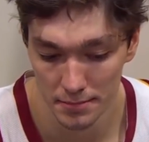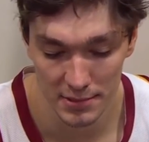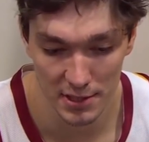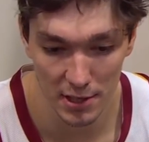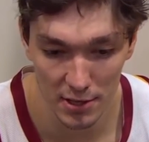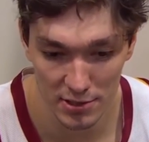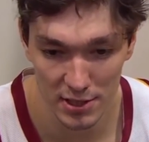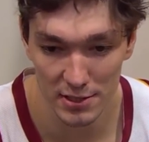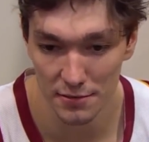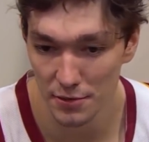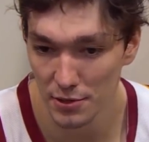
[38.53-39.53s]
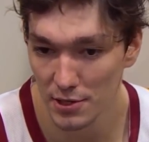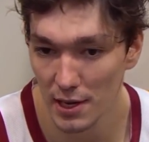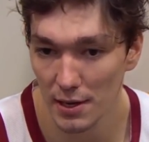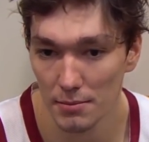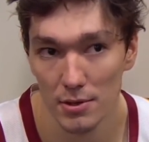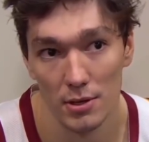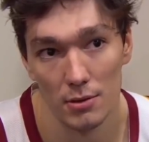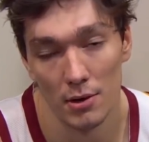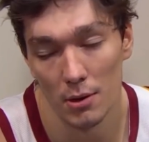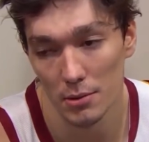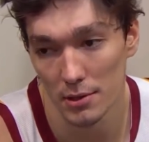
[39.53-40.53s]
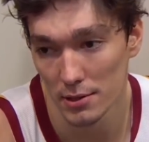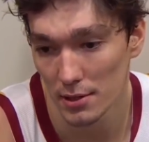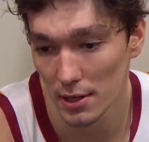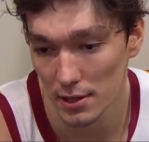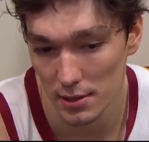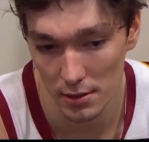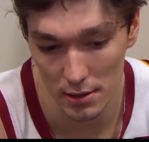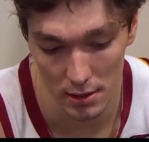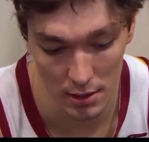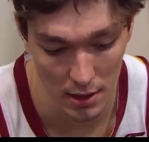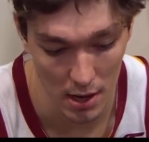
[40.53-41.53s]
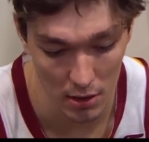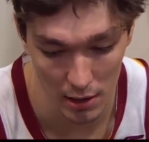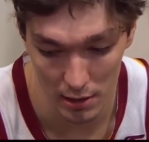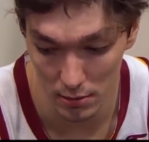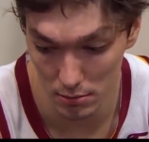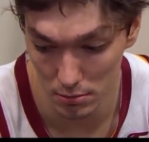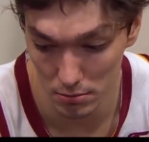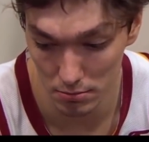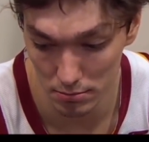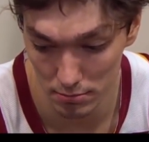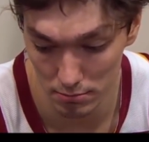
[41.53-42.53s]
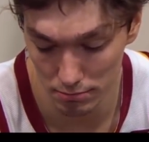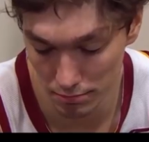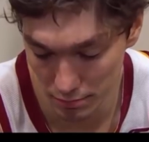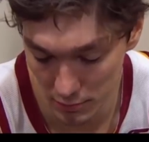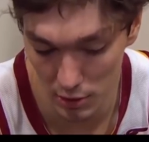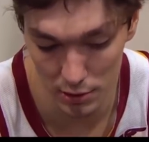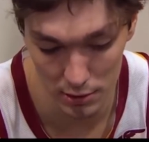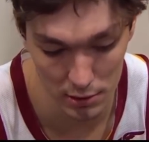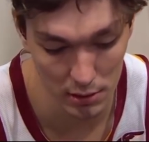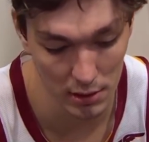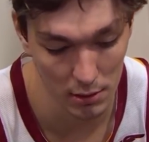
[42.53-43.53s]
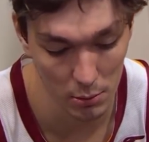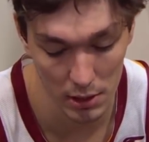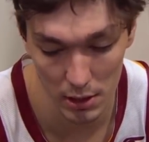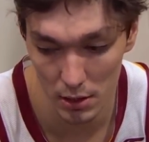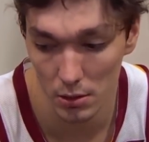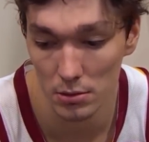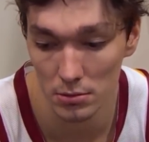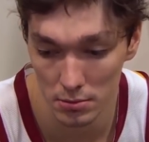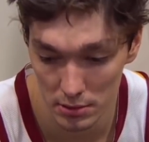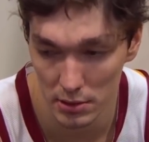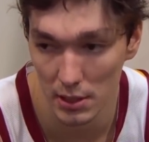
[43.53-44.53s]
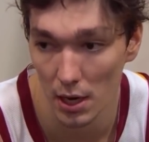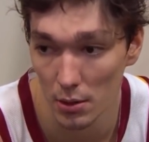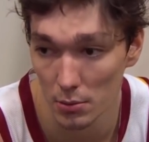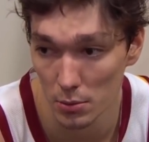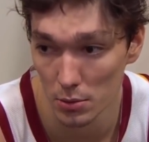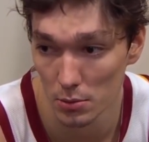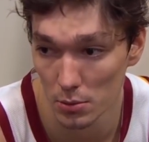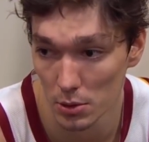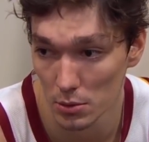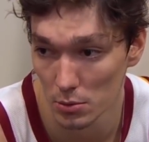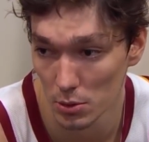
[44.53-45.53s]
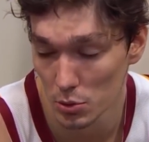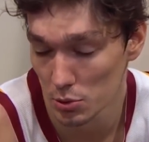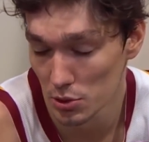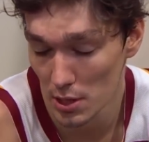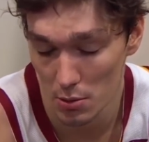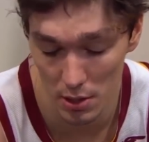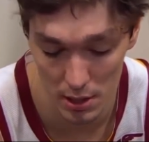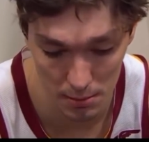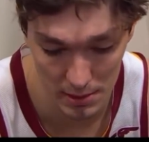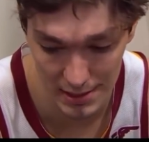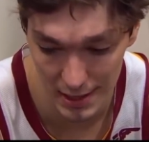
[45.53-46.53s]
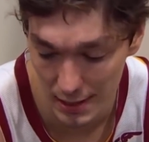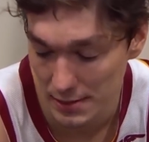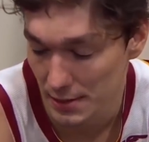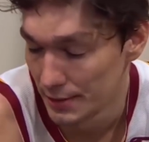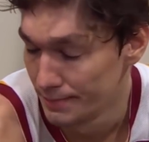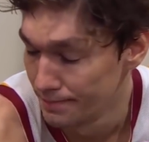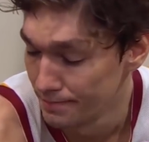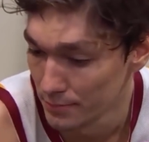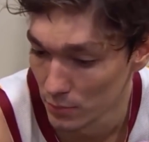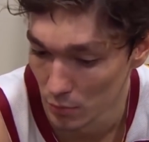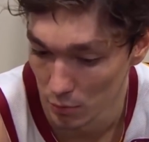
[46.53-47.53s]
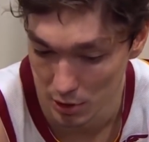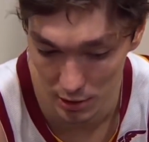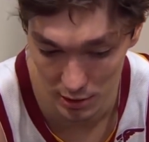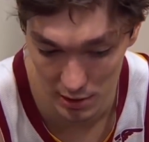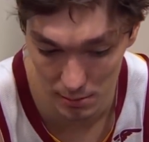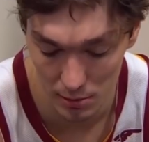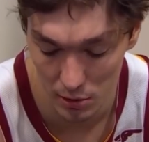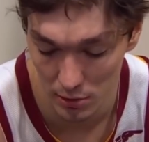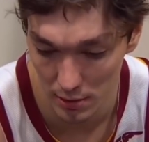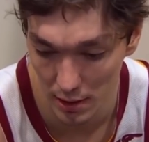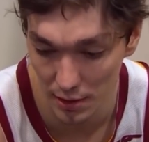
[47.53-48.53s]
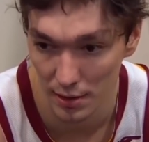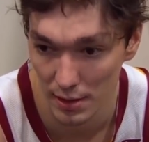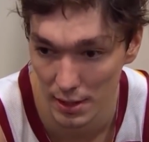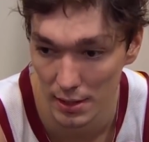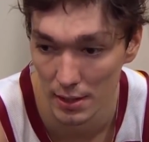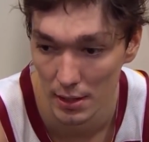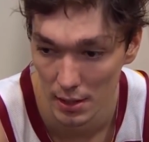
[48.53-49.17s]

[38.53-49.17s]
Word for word: it's a long season. First game, you know. Now we're gonna take uh, our. We're gonna do a video, see out what, what what was our uh, mistakes, and we're gonna keep going. I think that